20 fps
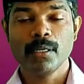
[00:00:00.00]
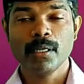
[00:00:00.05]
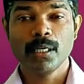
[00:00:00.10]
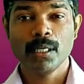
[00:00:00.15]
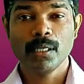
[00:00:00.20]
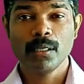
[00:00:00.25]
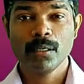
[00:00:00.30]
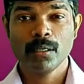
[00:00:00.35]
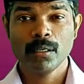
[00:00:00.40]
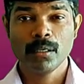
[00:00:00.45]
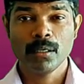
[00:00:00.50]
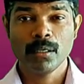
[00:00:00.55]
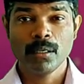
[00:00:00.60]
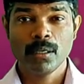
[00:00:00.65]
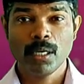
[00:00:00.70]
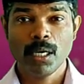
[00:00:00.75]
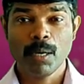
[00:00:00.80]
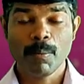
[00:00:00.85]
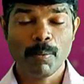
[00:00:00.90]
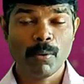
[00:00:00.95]
and
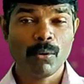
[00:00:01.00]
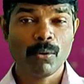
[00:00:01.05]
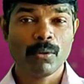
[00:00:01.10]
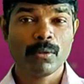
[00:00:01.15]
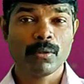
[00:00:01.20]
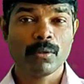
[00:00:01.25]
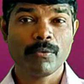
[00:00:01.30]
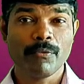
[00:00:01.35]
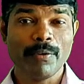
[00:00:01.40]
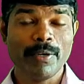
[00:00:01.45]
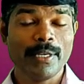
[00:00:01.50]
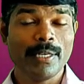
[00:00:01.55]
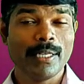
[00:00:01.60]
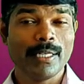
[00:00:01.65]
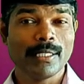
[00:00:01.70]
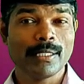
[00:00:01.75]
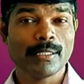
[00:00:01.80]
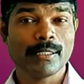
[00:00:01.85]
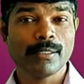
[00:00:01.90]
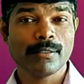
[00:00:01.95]
about
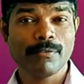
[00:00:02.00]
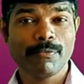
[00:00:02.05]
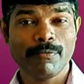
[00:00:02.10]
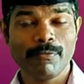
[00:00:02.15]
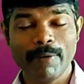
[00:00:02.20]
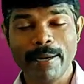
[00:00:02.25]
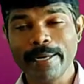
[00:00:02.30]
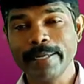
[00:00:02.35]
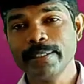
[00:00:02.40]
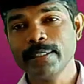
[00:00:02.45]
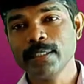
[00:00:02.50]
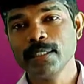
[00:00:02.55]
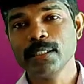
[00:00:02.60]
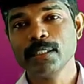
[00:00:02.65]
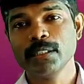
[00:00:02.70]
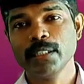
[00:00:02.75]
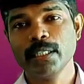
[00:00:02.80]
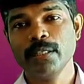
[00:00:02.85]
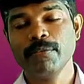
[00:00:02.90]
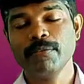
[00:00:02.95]
various
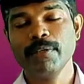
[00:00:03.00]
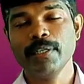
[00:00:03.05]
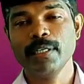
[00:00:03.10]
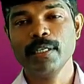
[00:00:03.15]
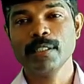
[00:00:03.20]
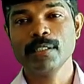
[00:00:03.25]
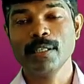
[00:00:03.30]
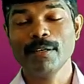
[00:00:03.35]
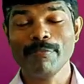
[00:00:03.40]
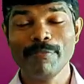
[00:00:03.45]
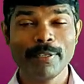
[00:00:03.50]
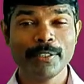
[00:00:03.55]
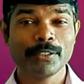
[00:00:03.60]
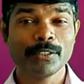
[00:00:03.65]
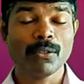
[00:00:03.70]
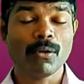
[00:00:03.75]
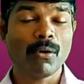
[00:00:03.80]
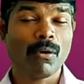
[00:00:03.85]
factors and various effects